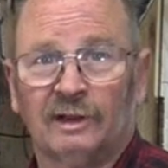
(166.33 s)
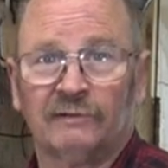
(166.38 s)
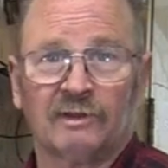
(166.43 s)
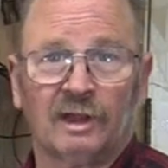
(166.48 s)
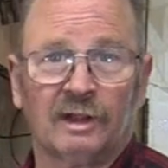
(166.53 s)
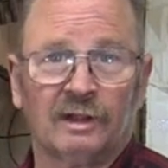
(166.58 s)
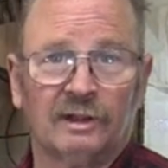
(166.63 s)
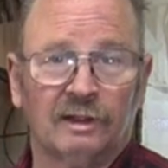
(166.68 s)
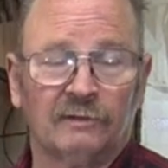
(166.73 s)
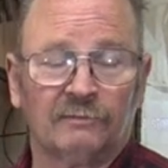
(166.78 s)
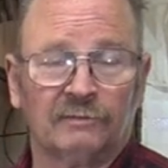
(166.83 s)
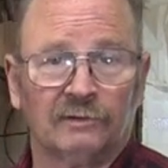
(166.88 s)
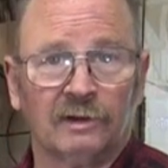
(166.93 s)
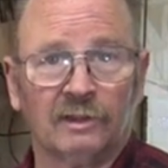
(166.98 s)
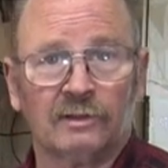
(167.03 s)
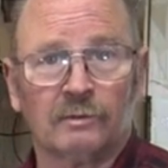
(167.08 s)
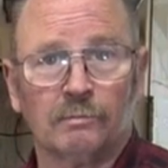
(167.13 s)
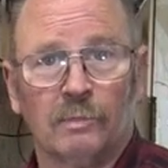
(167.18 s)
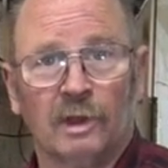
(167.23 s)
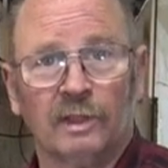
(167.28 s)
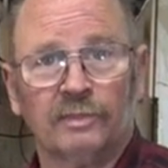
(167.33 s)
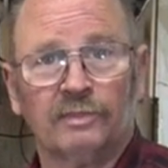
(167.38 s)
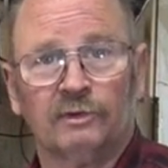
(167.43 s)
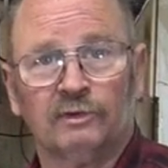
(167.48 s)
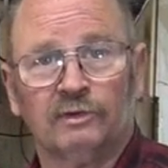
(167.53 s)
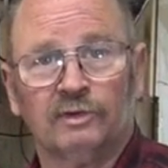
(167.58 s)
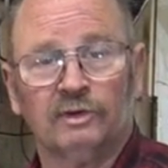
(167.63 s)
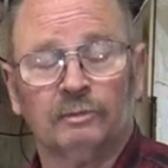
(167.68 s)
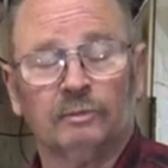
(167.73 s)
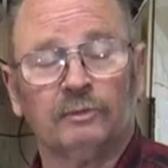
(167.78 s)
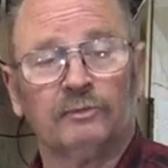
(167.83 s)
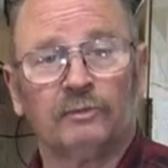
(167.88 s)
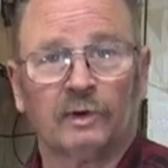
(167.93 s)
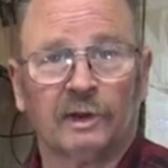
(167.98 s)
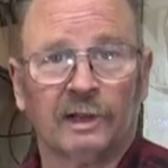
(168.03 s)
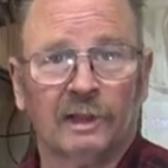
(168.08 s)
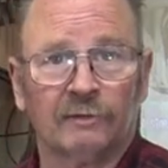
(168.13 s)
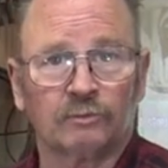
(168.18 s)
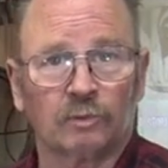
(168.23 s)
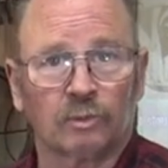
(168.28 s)
I've got enough for another month or two
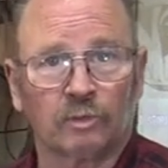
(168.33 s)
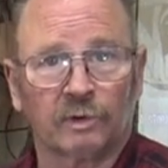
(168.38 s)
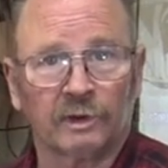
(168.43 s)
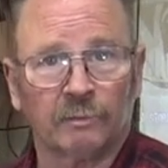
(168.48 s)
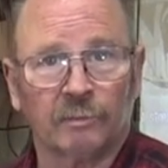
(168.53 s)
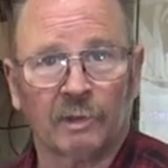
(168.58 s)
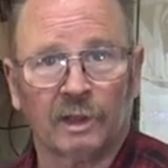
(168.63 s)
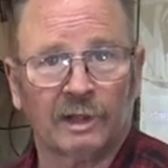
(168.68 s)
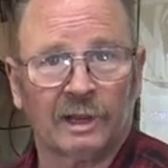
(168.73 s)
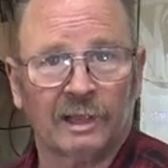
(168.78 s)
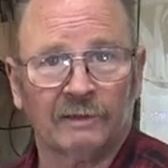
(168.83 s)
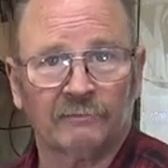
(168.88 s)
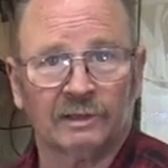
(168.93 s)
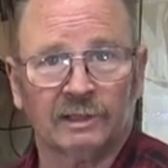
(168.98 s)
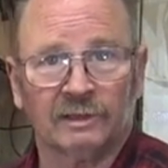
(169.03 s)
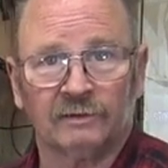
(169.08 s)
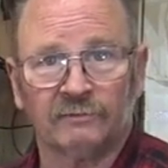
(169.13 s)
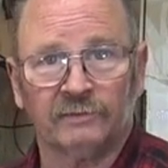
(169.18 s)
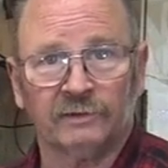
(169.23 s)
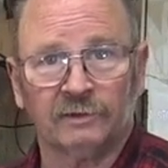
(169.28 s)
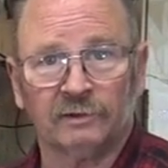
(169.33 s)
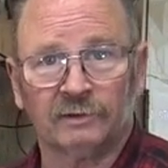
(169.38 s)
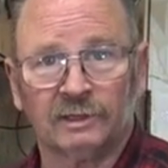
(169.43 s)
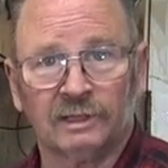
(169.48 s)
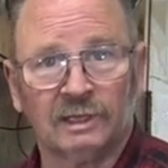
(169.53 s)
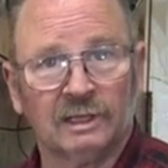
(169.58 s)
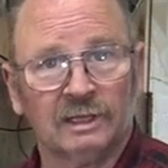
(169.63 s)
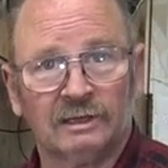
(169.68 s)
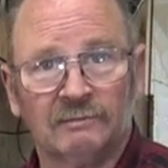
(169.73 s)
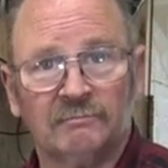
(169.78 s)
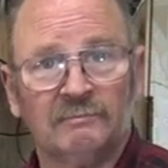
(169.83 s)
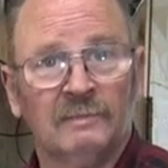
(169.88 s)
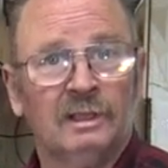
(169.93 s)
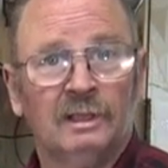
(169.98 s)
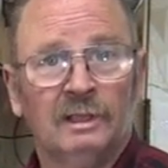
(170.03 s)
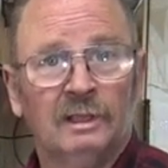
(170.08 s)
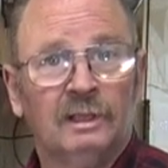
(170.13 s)
before I have to worry about having it filled again.